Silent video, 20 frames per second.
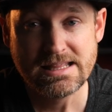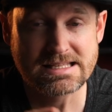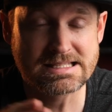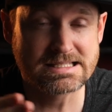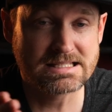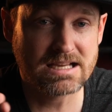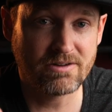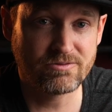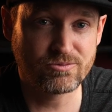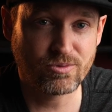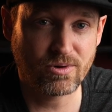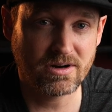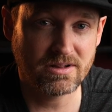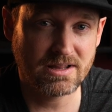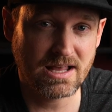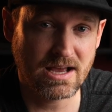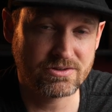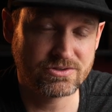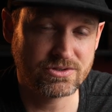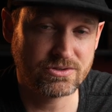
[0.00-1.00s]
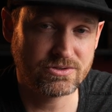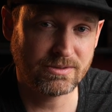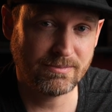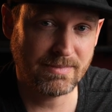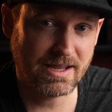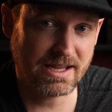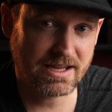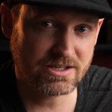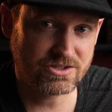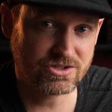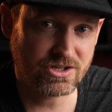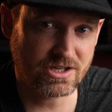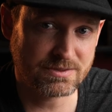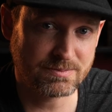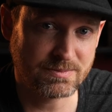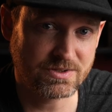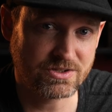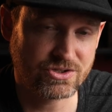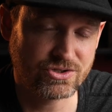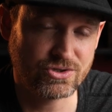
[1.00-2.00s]
This software allows you to make
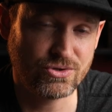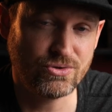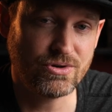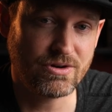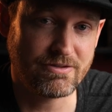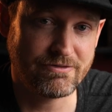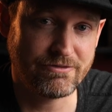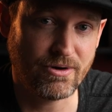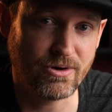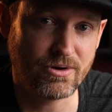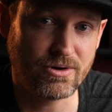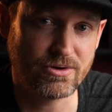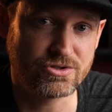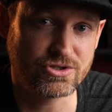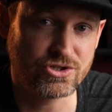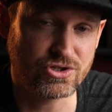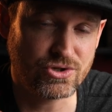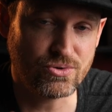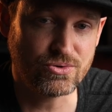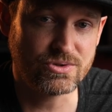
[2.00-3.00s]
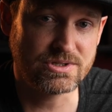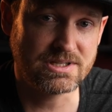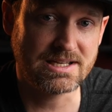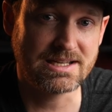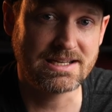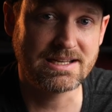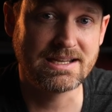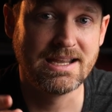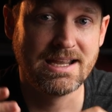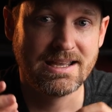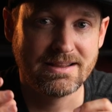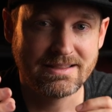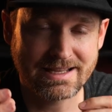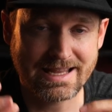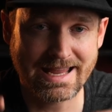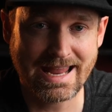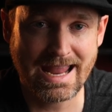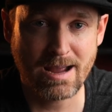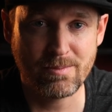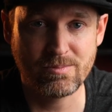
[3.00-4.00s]
adjustments to your photos using the
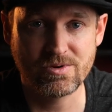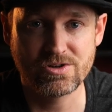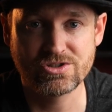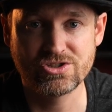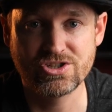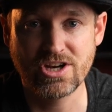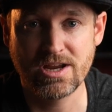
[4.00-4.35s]
camera's